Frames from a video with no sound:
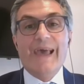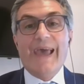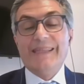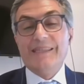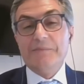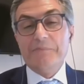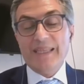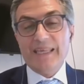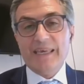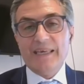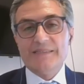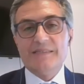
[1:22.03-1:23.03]
and in many
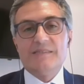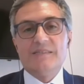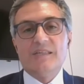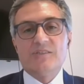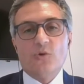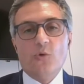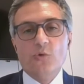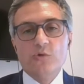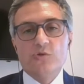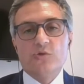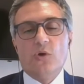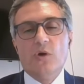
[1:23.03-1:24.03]
cases, that's
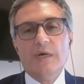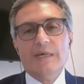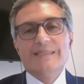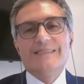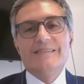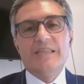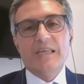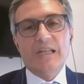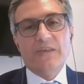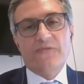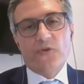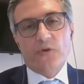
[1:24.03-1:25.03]
also steal
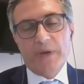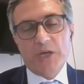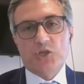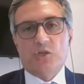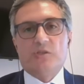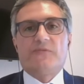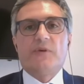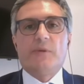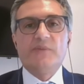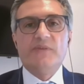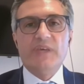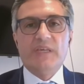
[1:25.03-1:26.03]
information
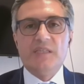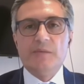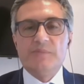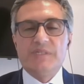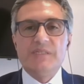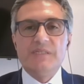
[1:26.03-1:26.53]
from the victims.